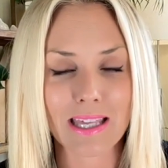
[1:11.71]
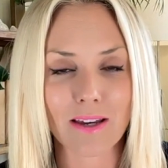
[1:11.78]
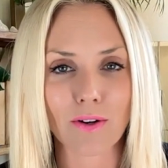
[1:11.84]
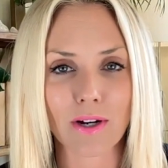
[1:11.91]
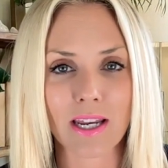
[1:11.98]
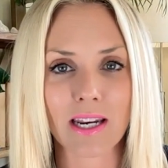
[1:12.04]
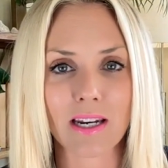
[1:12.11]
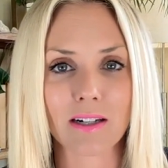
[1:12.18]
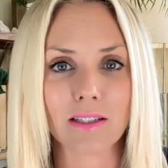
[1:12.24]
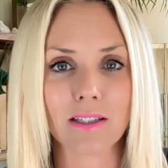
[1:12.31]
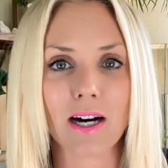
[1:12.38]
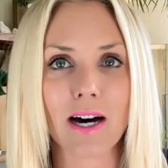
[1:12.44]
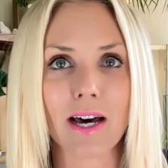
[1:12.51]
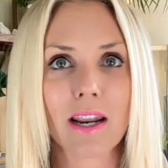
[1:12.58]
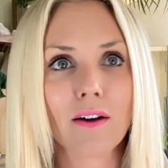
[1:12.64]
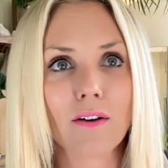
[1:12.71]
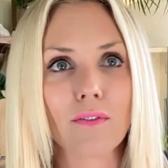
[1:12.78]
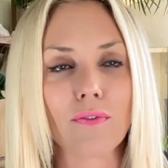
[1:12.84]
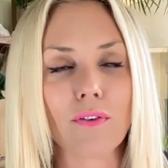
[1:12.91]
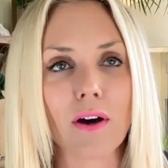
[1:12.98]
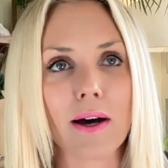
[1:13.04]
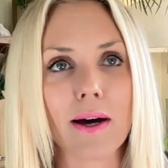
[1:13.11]
They were getting a lot of
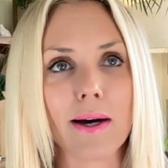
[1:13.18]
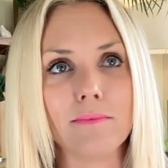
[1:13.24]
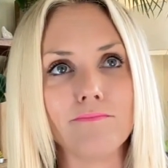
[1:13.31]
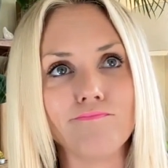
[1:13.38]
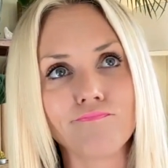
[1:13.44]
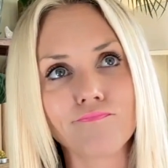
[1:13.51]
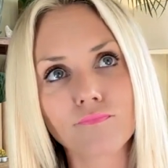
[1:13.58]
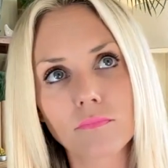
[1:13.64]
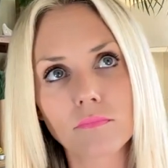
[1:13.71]
um,